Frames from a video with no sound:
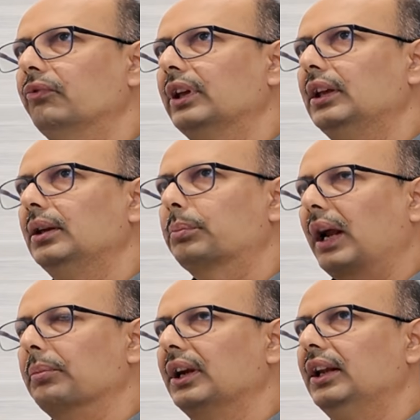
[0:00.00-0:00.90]
we
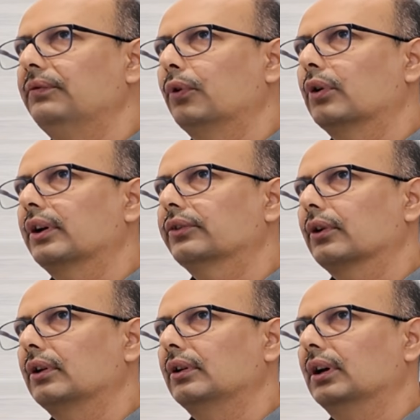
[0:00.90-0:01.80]
primarily focus
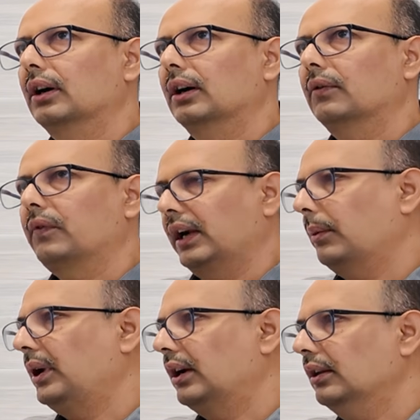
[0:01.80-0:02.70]
on
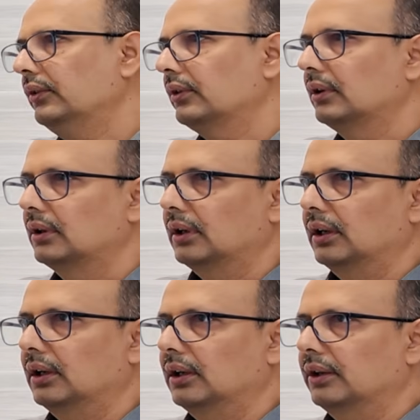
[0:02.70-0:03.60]
fundamentals.
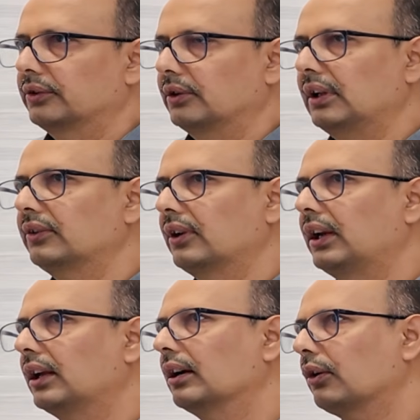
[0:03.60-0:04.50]
So there's a
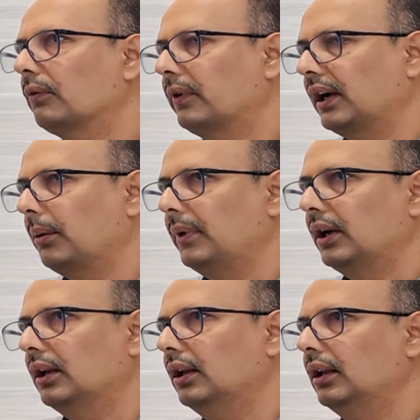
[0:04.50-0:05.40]
rigor of
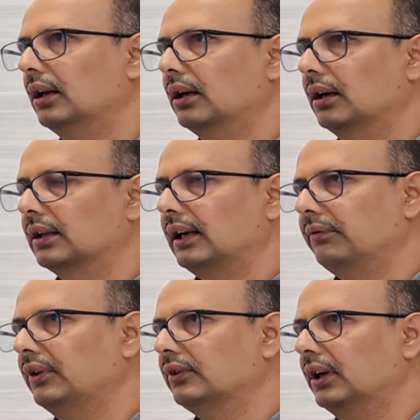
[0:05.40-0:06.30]
fundamental that
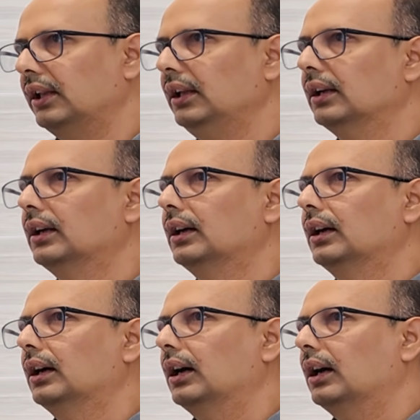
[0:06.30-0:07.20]
we study,
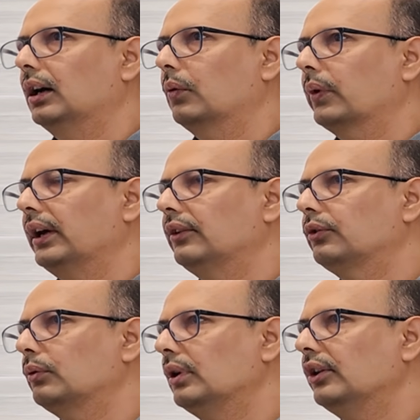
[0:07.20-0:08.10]
where
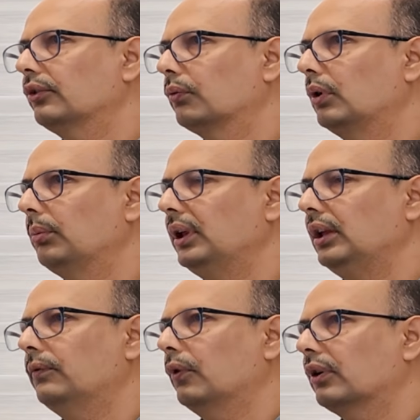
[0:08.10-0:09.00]
students would
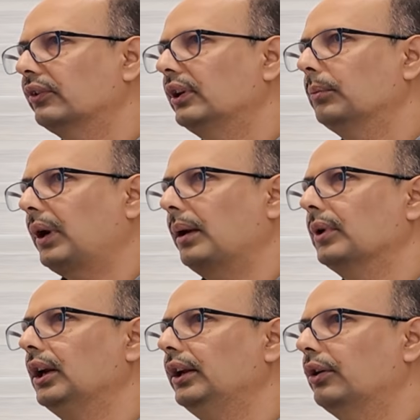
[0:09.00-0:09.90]
be focusing
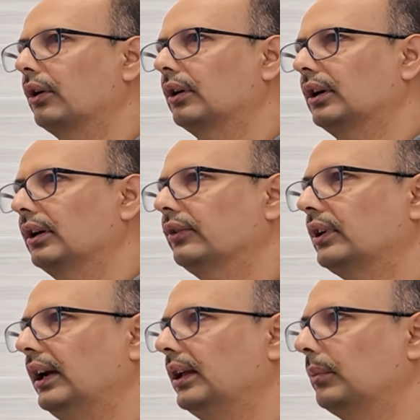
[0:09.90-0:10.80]
primarily on
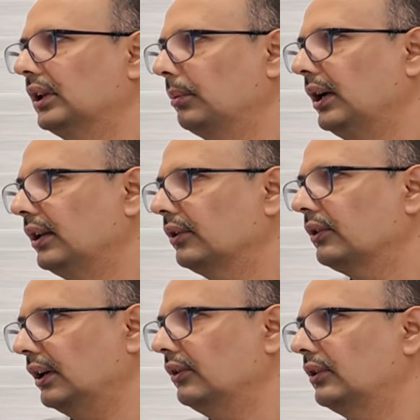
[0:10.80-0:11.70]
understanding mathematics,
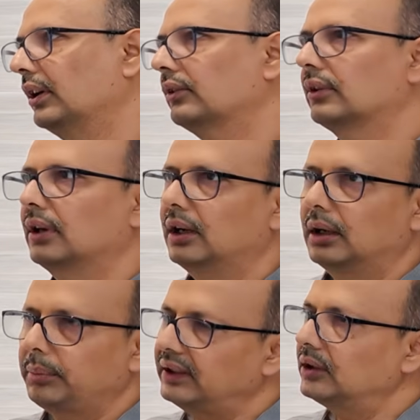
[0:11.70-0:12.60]
statistics,
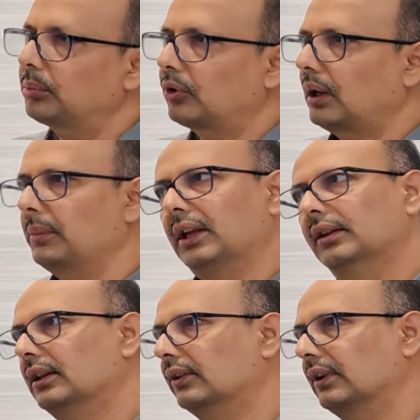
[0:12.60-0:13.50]
basic programming and
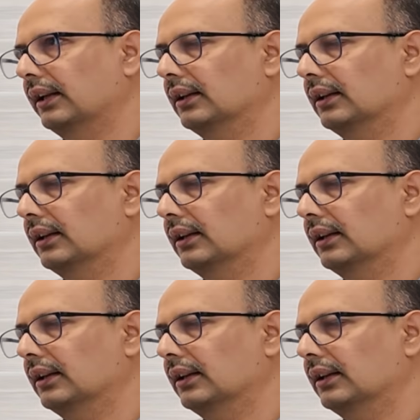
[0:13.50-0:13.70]
things like